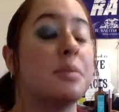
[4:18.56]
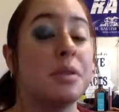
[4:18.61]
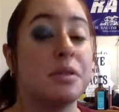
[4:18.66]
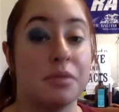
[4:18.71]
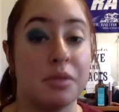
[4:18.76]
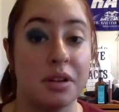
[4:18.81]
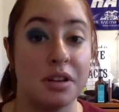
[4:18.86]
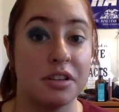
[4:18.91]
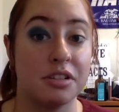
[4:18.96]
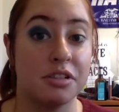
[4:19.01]

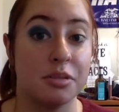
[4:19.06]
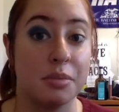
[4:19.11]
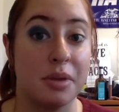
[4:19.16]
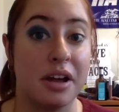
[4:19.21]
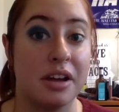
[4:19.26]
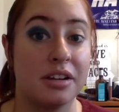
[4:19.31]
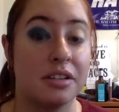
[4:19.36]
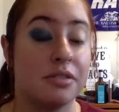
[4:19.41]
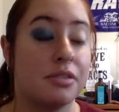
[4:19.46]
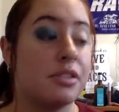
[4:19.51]
Really
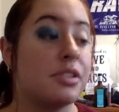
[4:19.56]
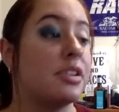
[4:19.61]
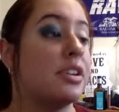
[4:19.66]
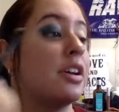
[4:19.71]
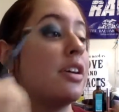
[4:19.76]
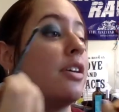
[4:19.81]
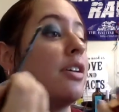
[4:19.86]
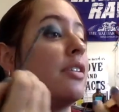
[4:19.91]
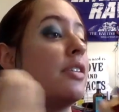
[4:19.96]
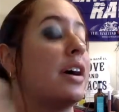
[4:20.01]
dramatic for a
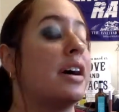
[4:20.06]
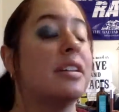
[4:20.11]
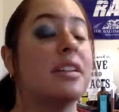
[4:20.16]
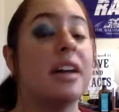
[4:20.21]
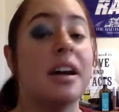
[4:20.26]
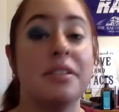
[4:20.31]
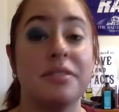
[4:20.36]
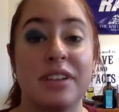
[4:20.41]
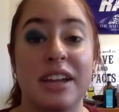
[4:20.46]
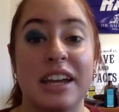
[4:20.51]
day off. I
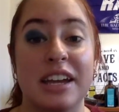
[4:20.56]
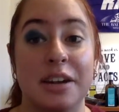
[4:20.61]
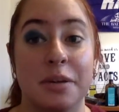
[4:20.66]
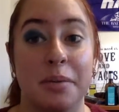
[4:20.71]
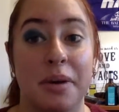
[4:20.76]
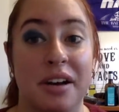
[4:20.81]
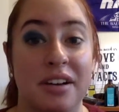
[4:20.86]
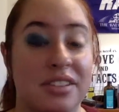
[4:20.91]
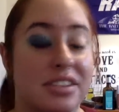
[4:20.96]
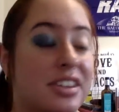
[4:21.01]
have
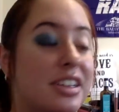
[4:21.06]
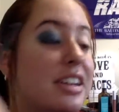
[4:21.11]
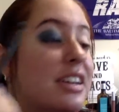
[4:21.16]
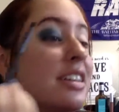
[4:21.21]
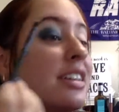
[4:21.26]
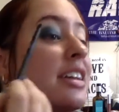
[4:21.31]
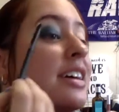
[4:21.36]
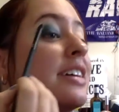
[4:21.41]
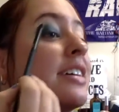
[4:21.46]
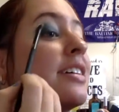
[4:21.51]
kickboxing
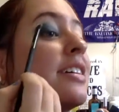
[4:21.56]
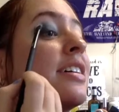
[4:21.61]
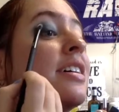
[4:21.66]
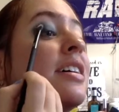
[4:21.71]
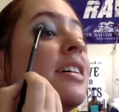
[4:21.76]
in like